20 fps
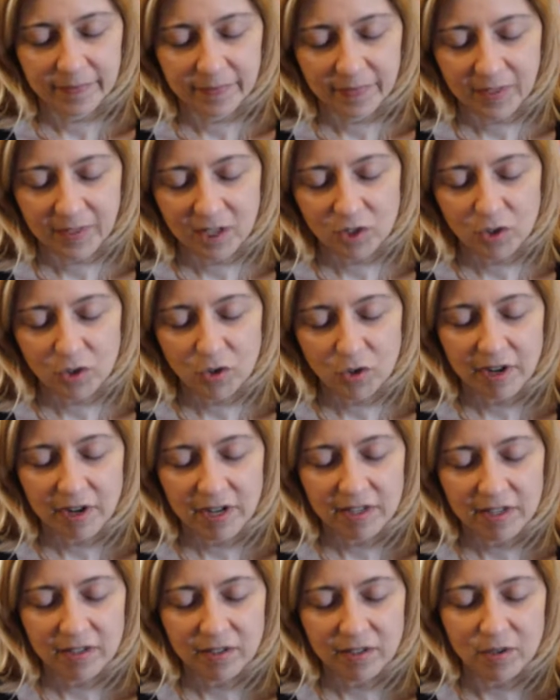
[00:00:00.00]
The
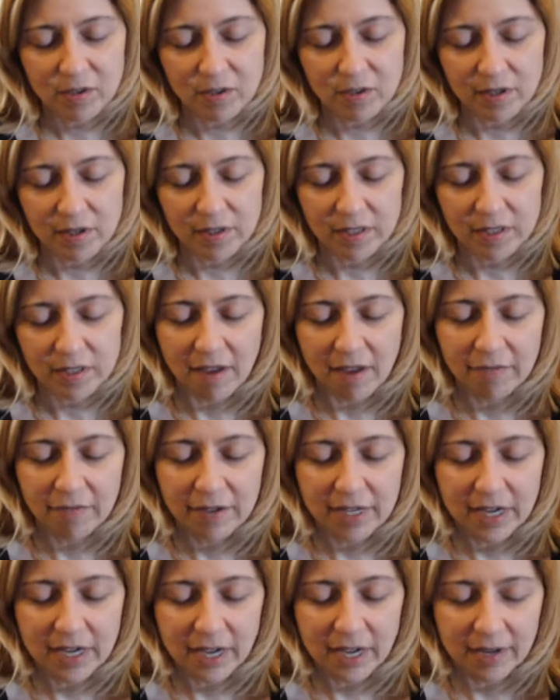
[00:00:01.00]
choice is yours
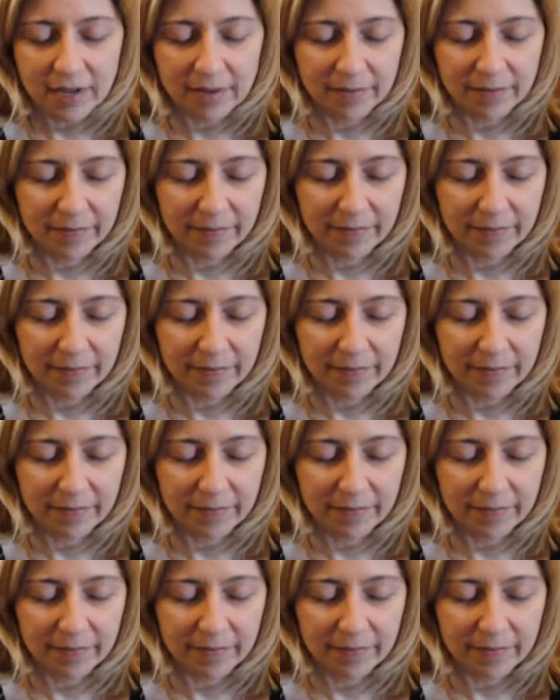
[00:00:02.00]
every day.